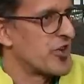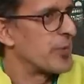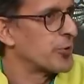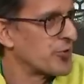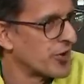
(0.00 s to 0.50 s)

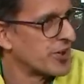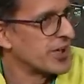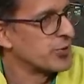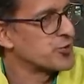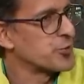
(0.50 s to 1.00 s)
Jaipur
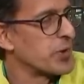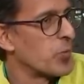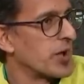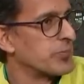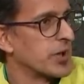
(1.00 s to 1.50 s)
certainly used to be
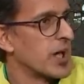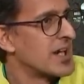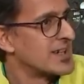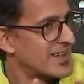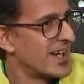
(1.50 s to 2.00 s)
one, but
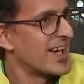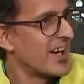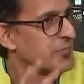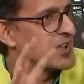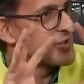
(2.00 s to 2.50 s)
Delhi
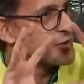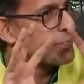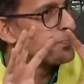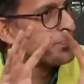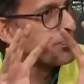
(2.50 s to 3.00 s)
have been su
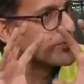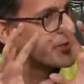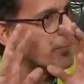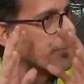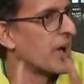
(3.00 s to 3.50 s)

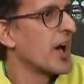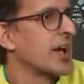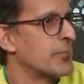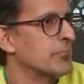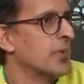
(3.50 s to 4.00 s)

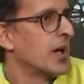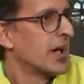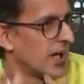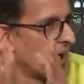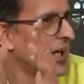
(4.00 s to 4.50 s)
sublime
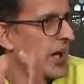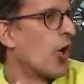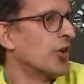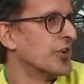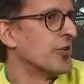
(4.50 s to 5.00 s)

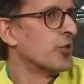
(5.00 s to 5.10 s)
on the